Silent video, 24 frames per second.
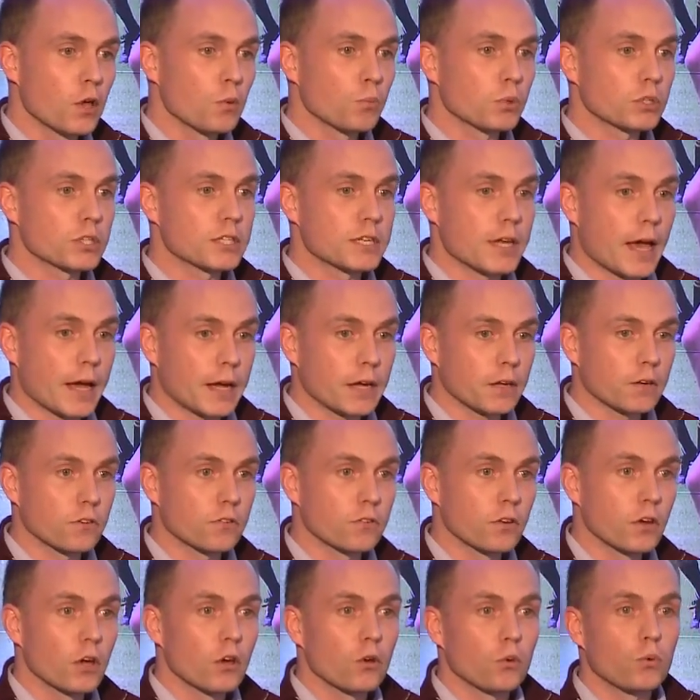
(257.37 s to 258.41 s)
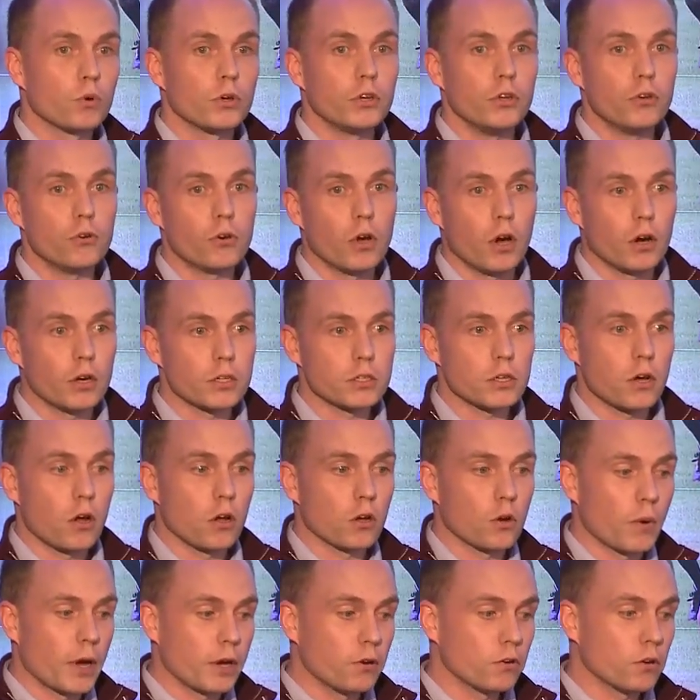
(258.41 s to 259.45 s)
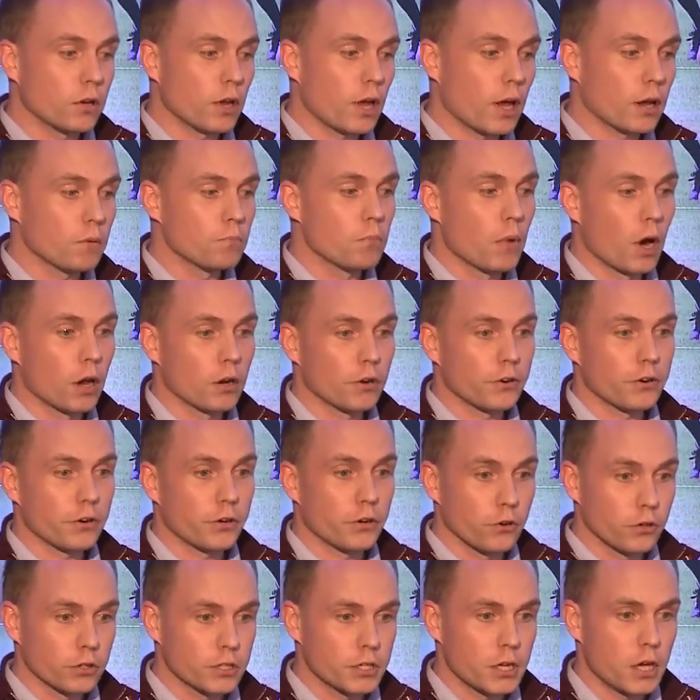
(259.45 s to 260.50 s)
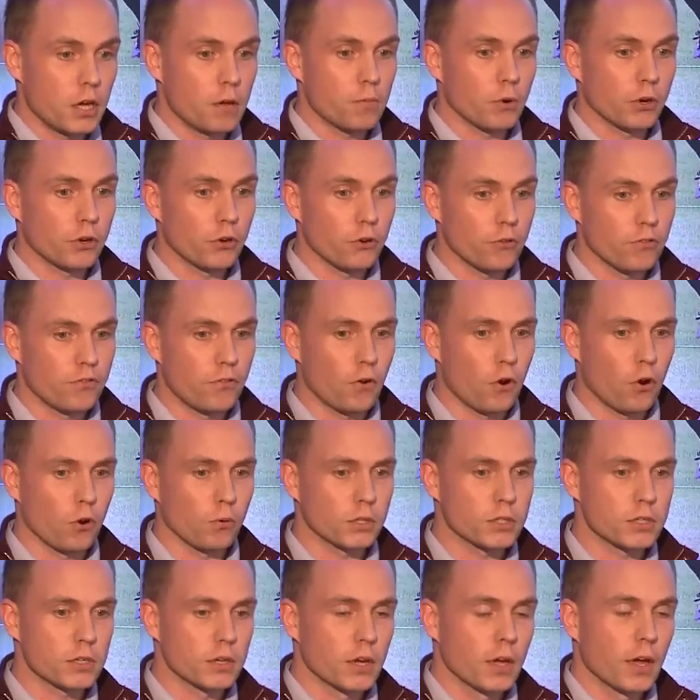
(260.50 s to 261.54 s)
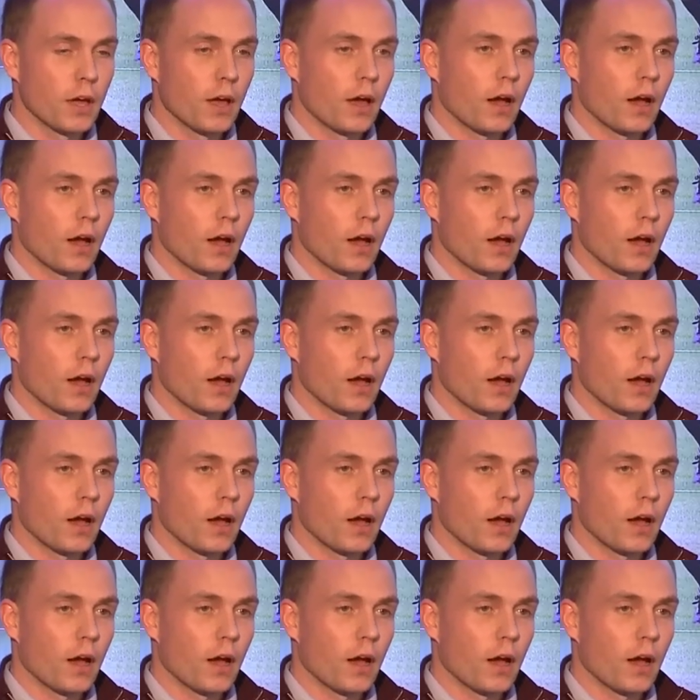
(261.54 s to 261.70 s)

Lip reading: But second, when you guys all go out and monitor your team or your forwards,